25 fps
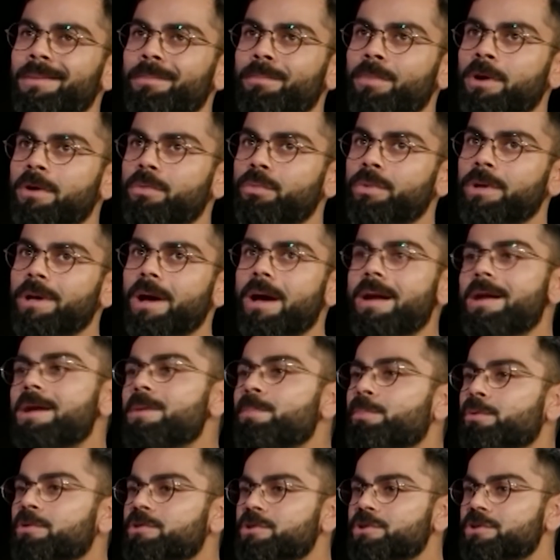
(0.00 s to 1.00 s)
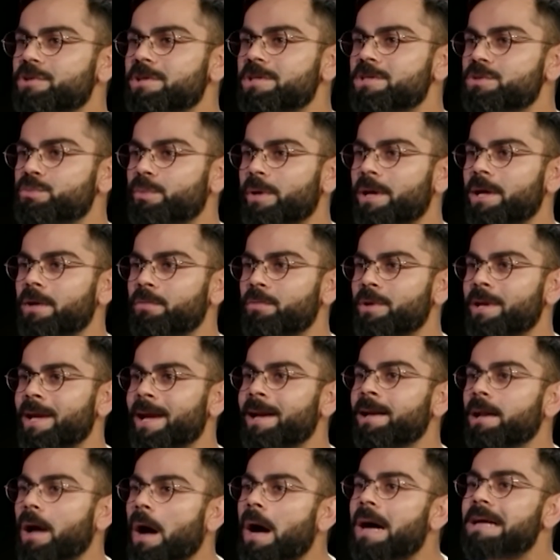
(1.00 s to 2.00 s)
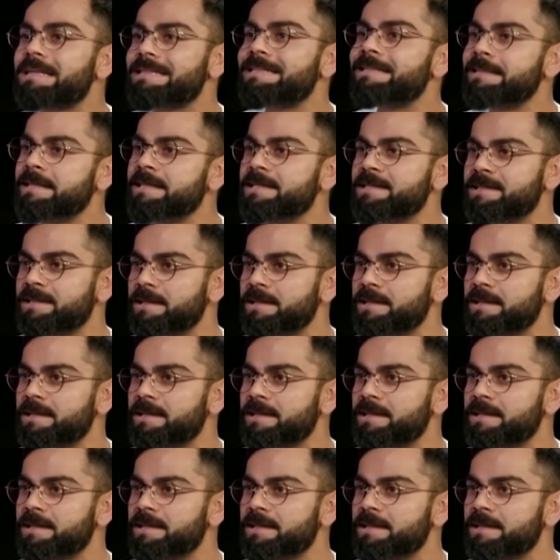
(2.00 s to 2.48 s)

but we are in positions where we get asked these